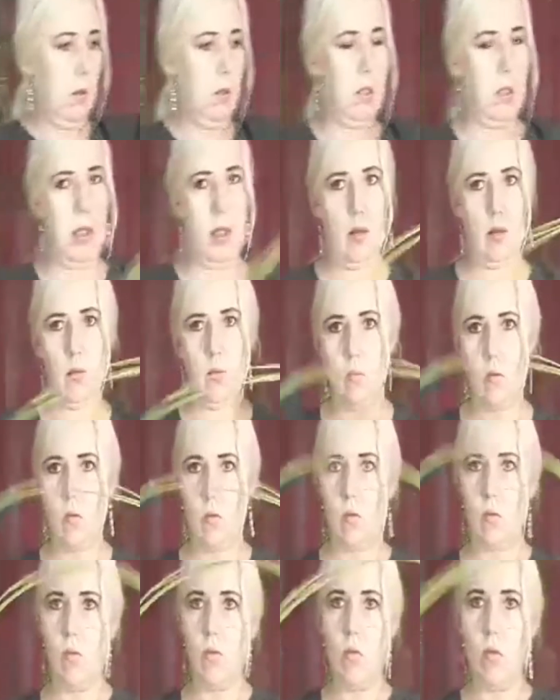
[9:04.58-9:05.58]
See?
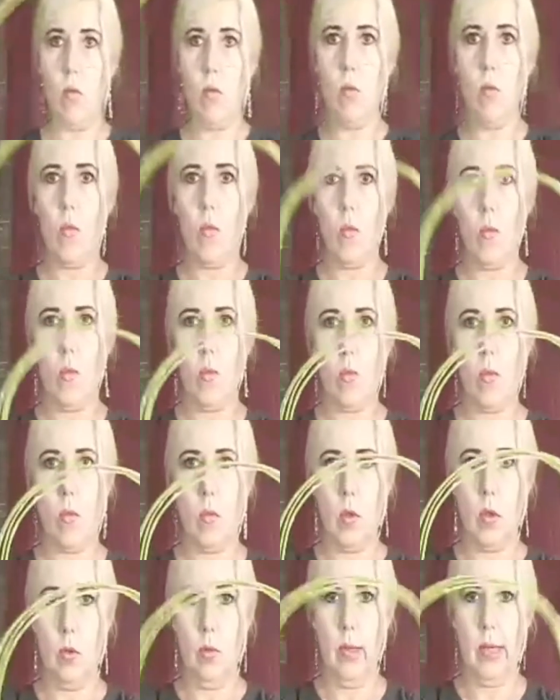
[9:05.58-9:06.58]

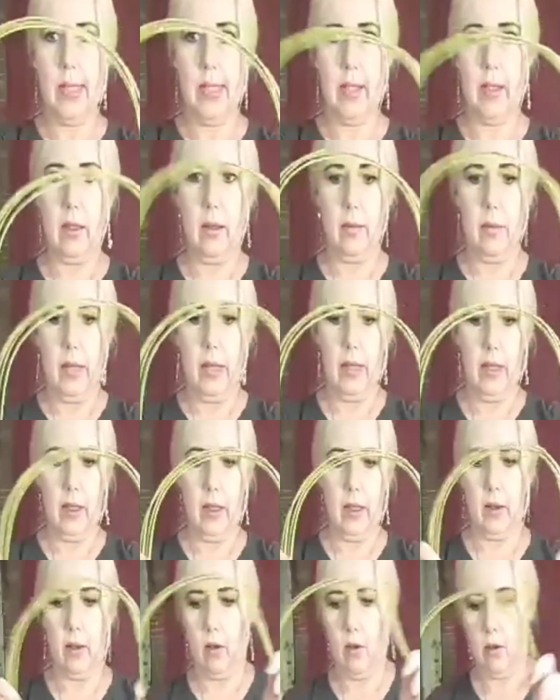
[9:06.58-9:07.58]
So basically I made
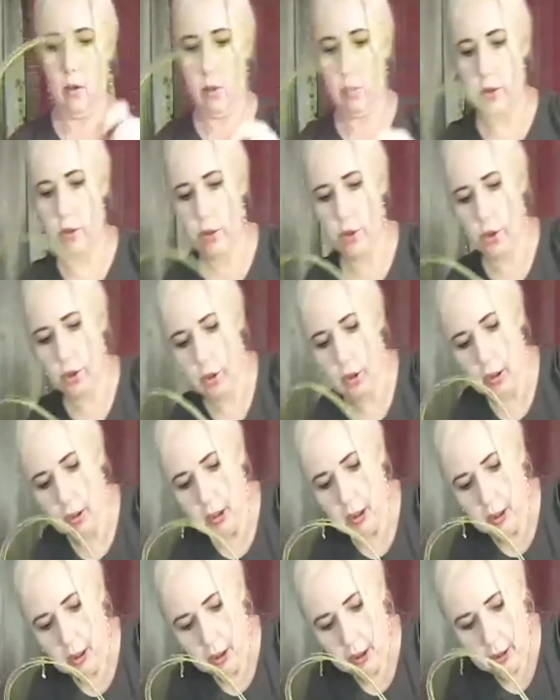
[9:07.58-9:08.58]
like an arch,
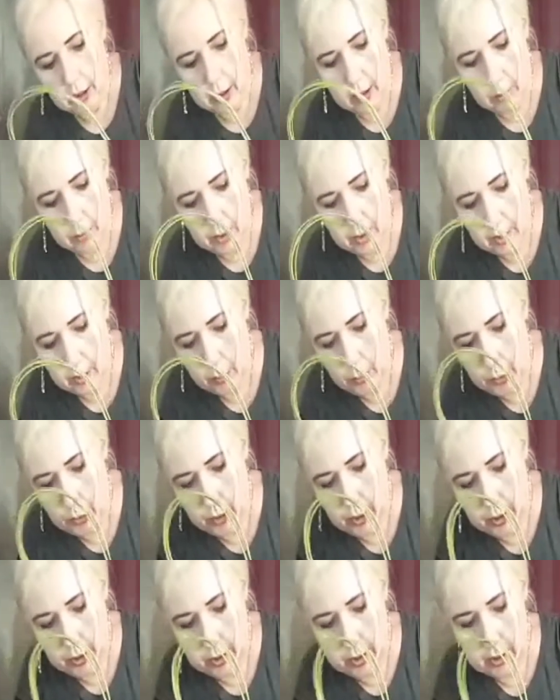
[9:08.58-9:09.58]
and then I'm gonna
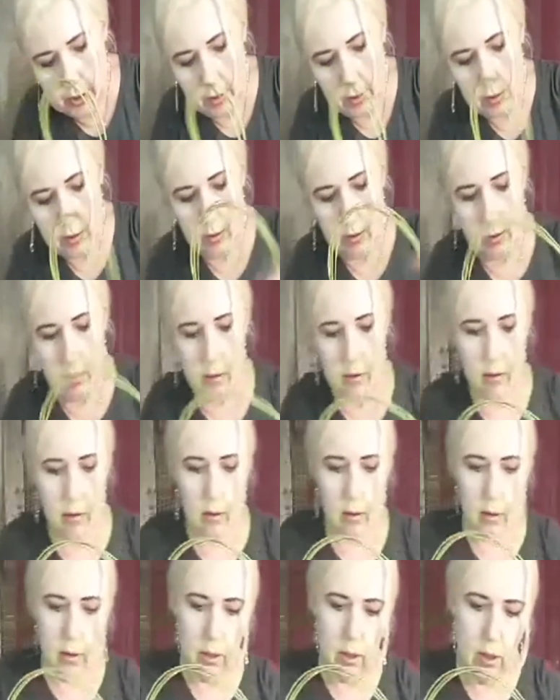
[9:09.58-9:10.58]
put it
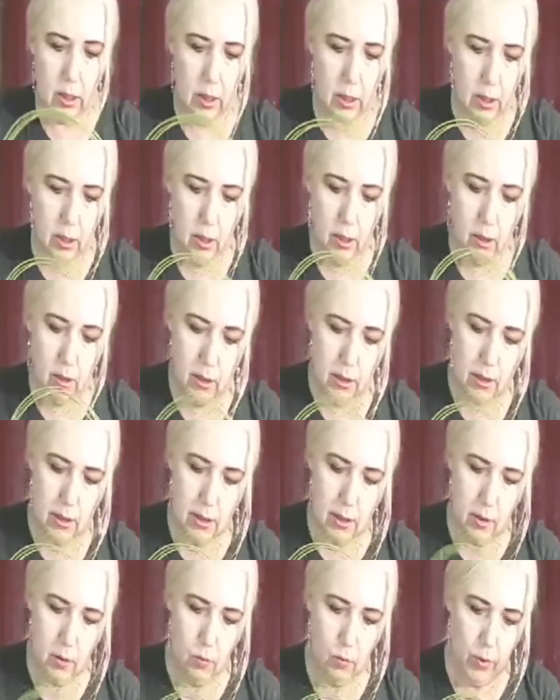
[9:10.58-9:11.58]

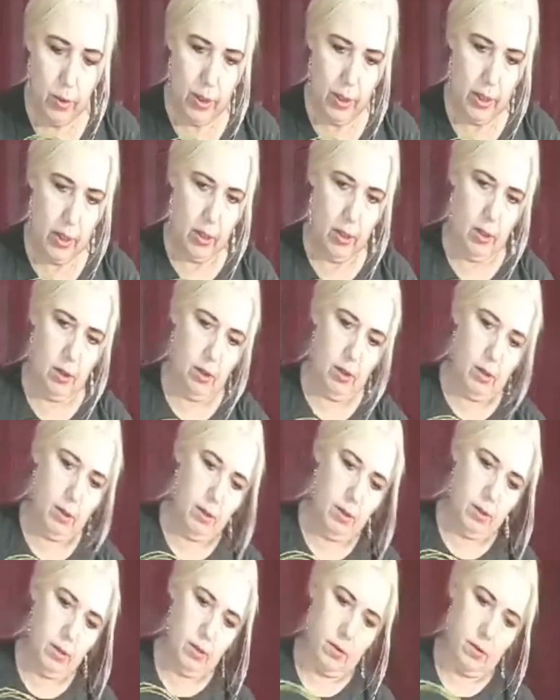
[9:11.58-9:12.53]
some way here